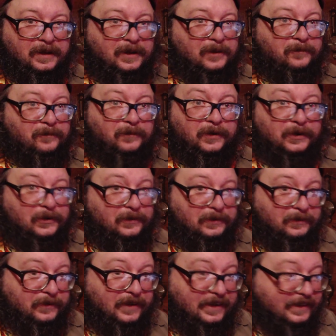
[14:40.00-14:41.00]
We're going
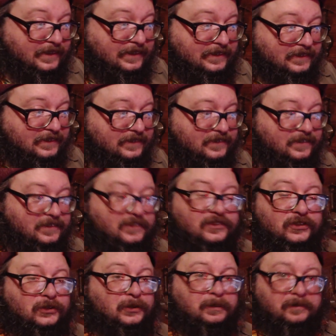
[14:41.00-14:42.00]
right into the
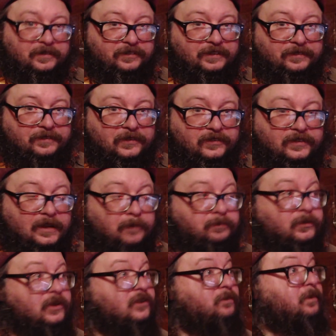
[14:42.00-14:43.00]
tomb of Imhotep,
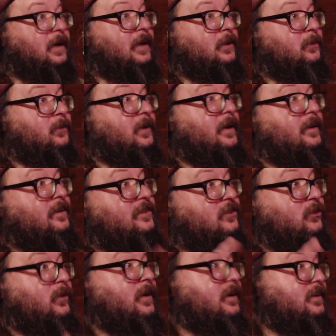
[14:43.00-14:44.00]
which, by the way,
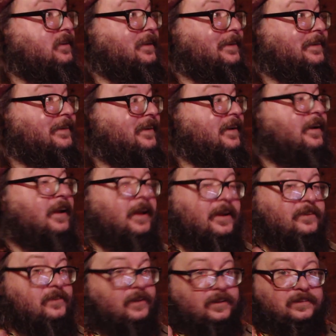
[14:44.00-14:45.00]
historically
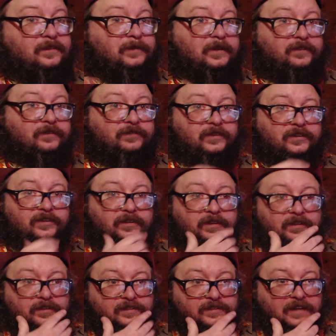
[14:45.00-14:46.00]
has yet to be officially
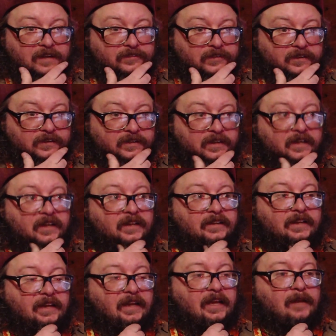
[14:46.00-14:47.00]
discovered.
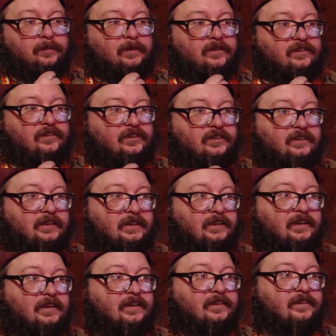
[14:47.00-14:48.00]
They happen to think
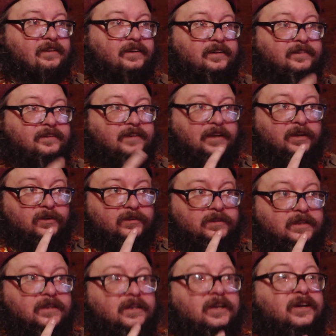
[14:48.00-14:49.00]
it's in a town
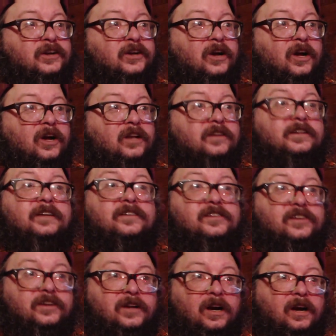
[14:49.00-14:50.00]
called
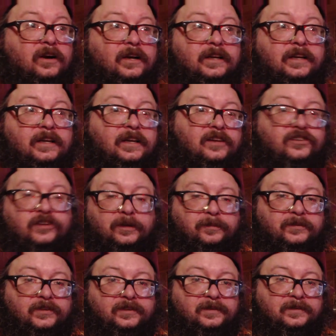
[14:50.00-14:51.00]
Saqqara,
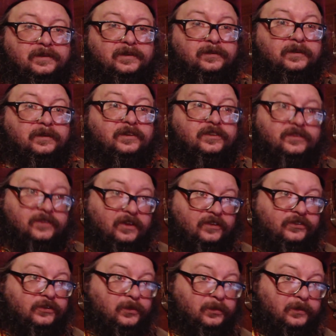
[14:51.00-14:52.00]
Egypt, which is
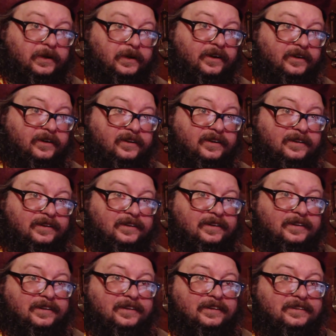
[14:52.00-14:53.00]
also where
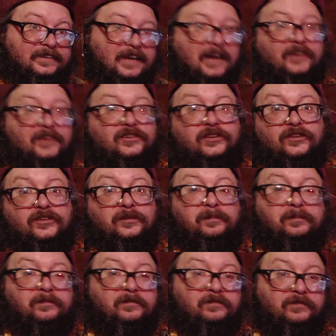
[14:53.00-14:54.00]
Djoser's
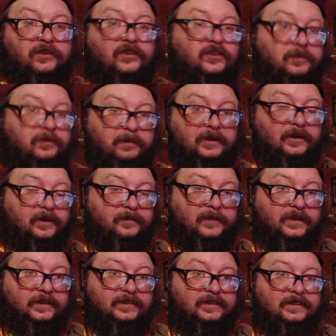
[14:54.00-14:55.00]
first
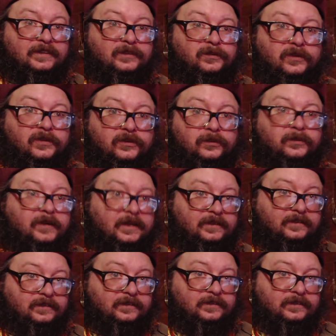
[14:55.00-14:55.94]
pyramid was erected.